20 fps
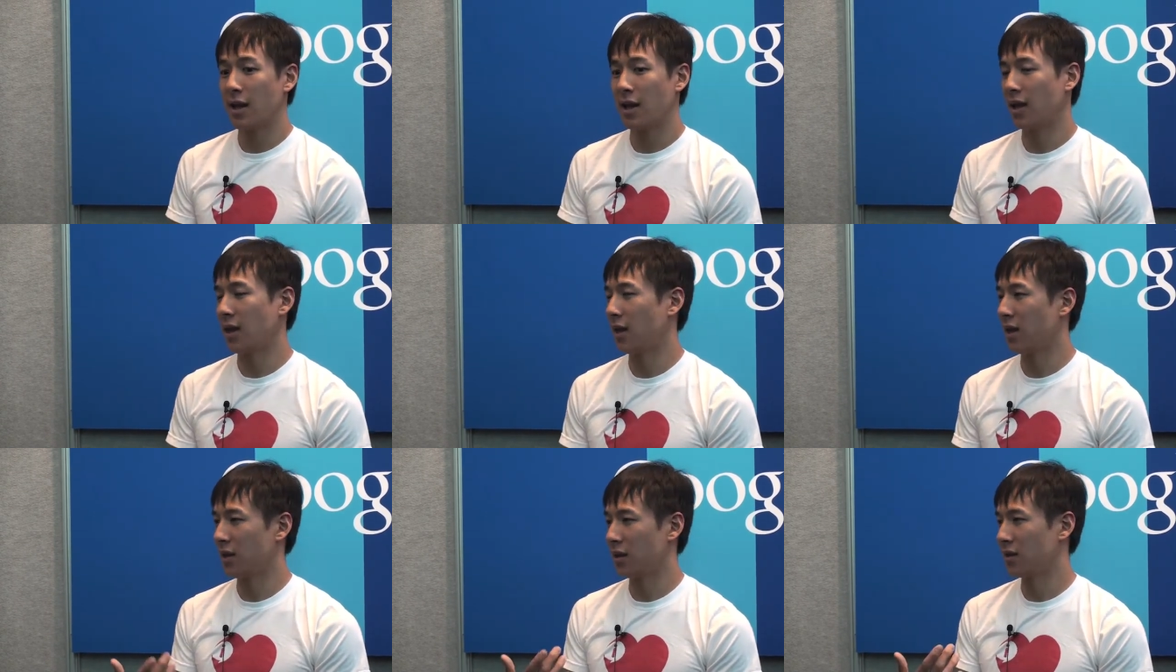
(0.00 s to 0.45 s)

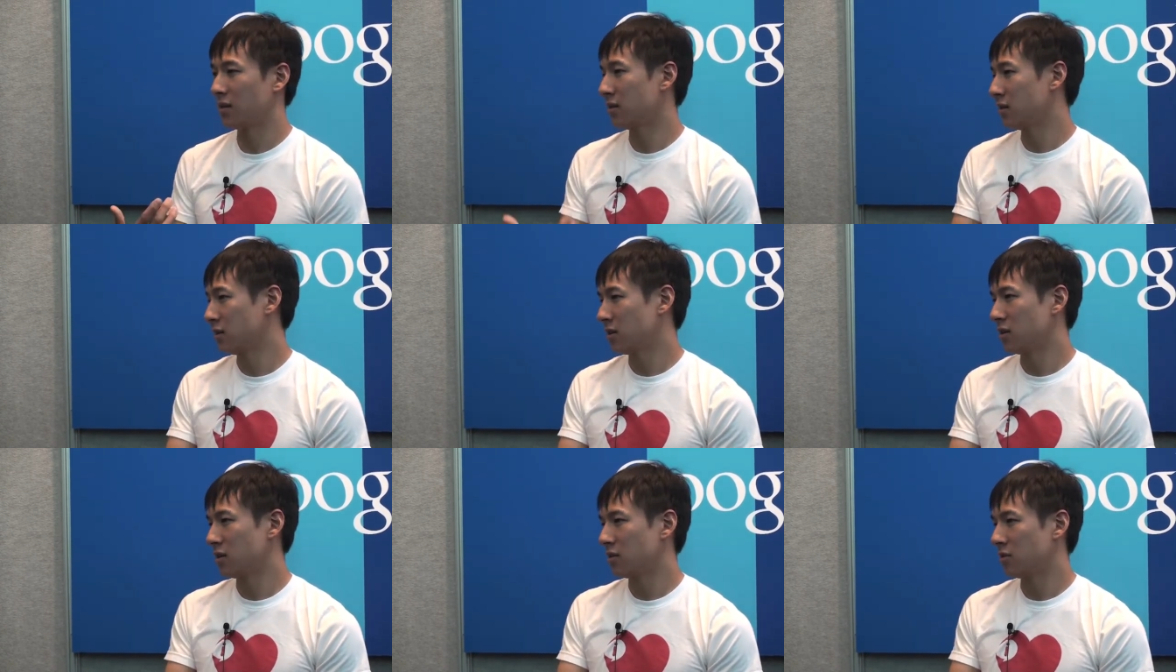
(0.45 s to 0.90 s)
and
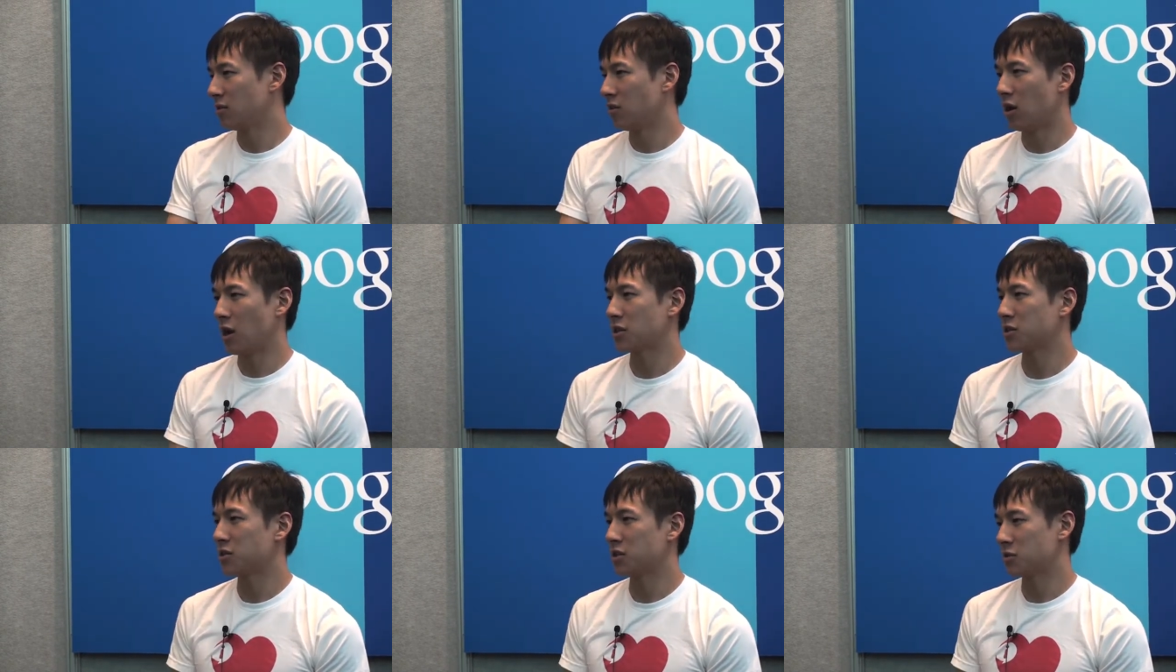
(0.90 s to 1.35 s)

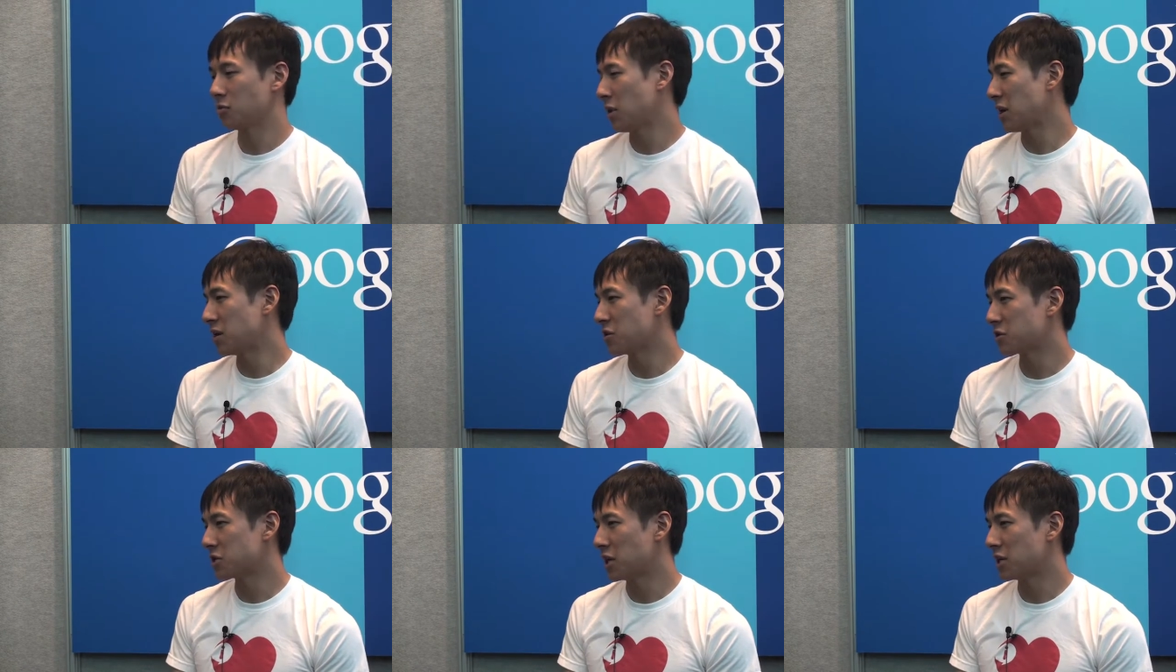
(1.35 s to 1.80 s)
launched the
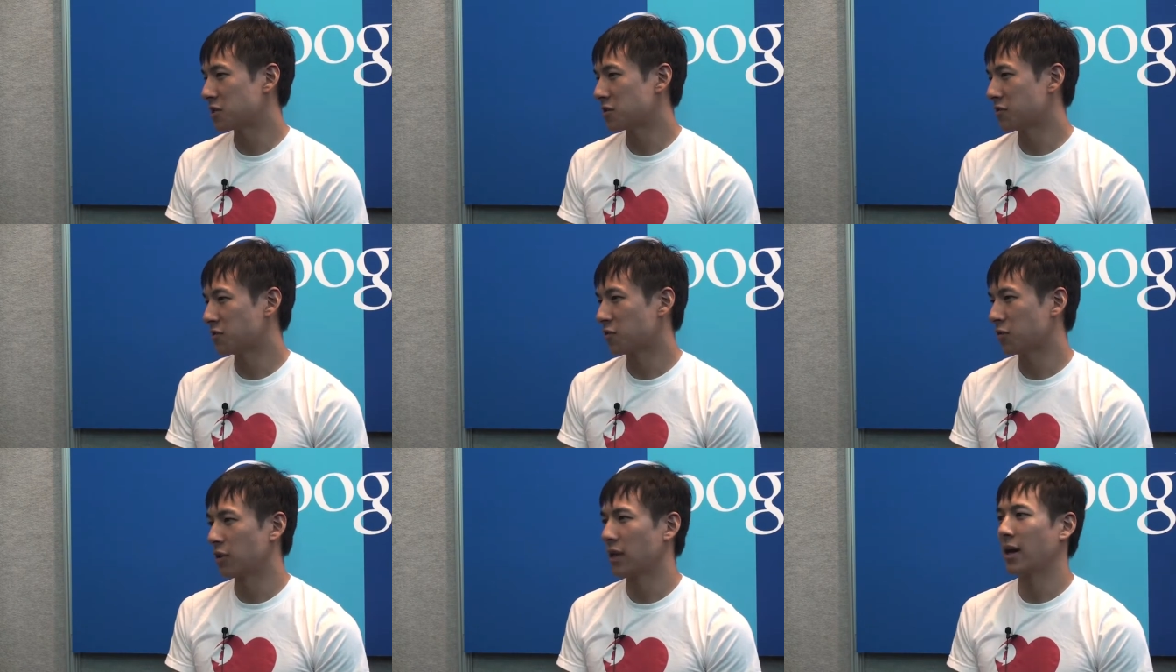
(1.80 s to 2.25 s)
radio
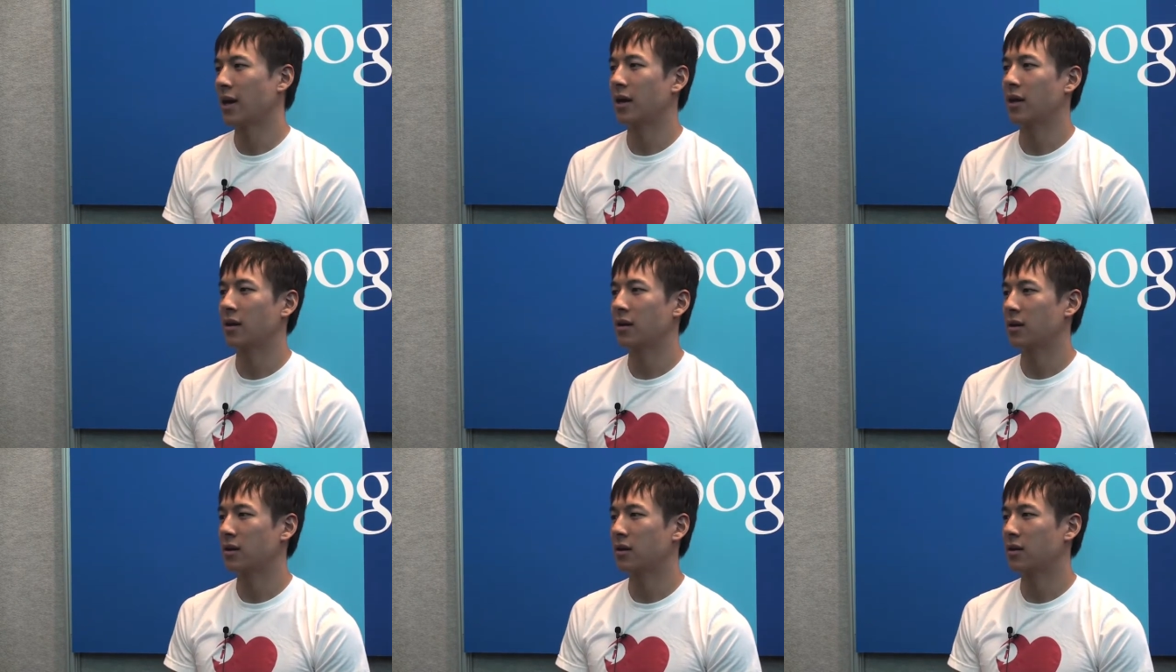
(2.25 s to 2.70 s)
station for
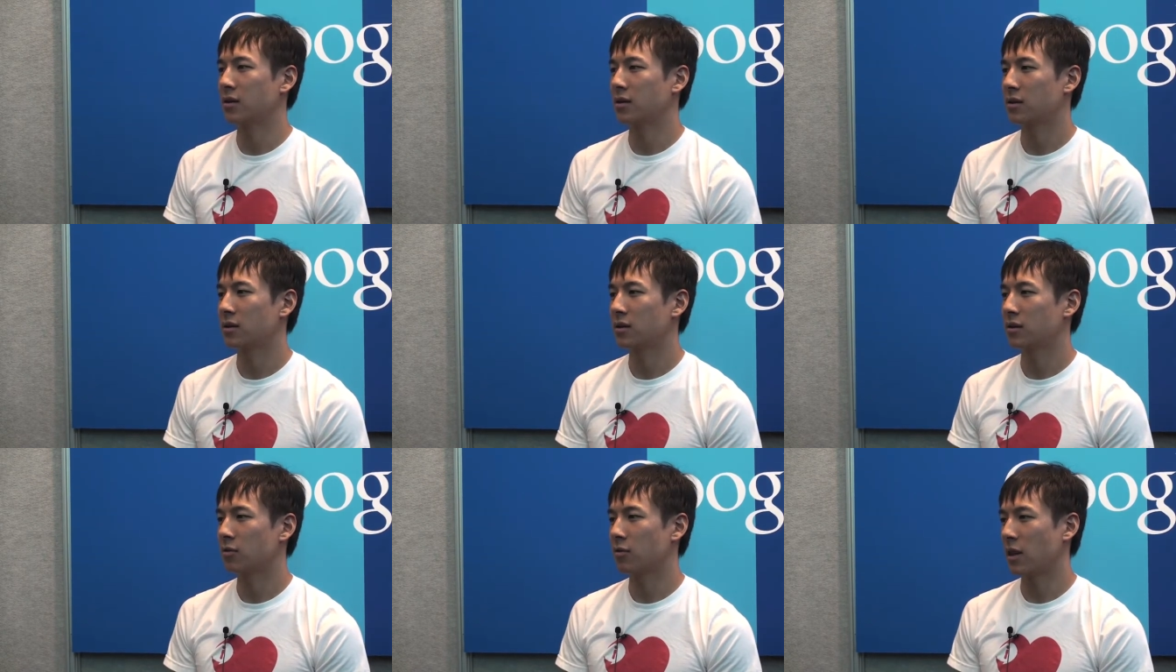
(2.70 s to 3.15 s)
that
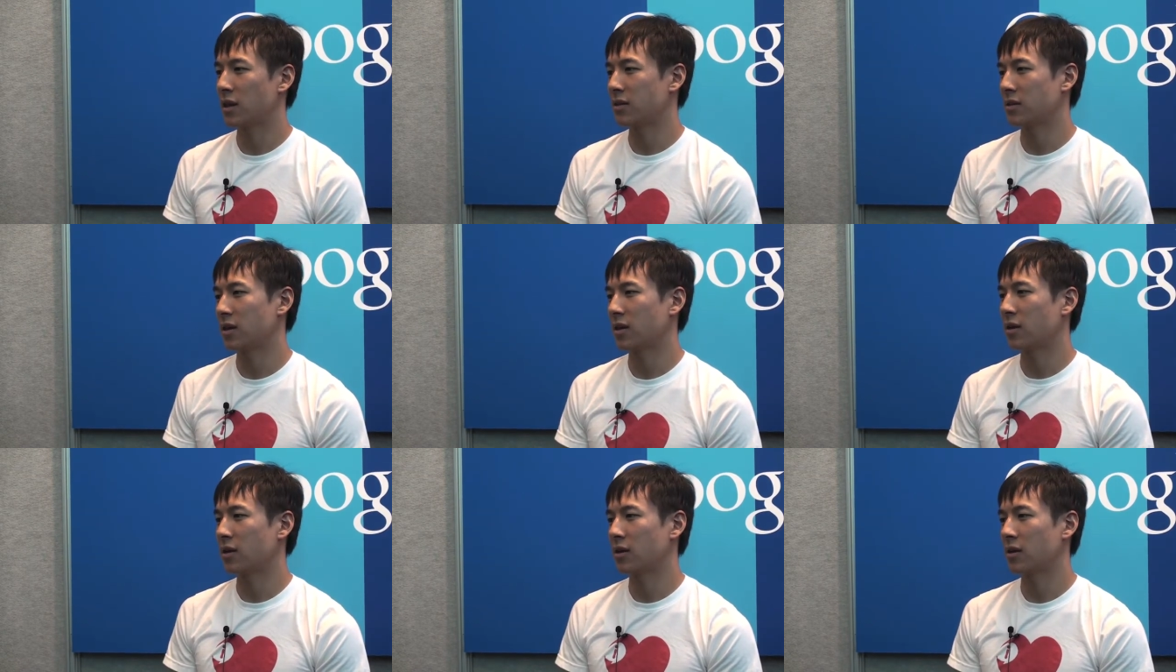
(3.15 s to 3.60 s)

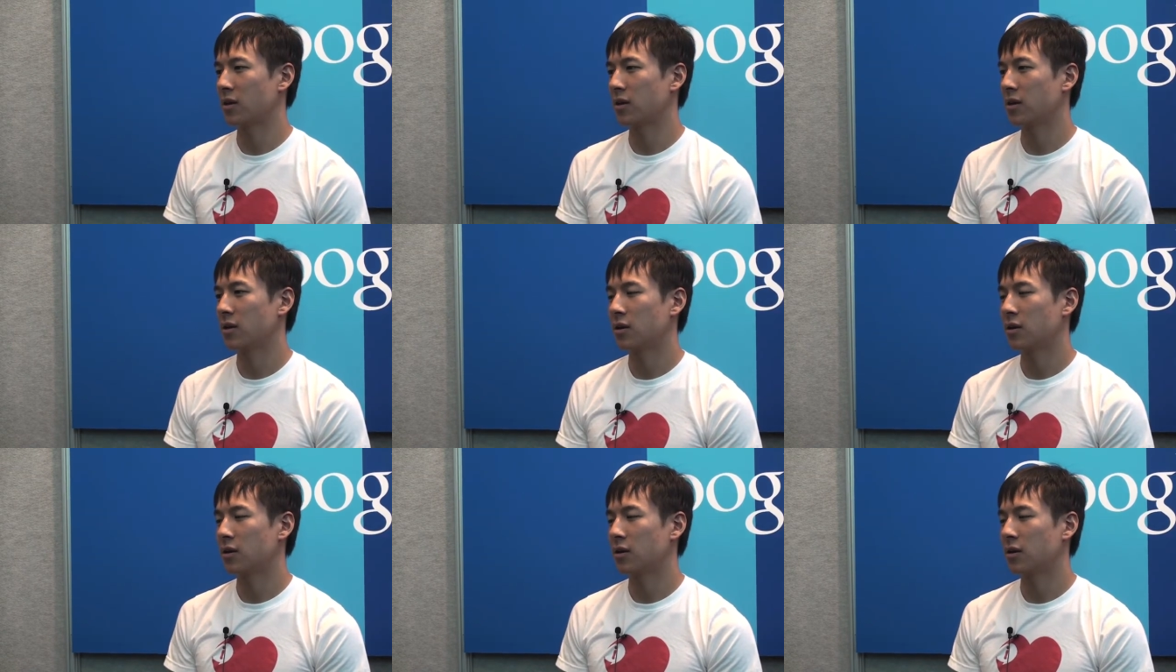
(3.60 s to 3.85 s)
right there.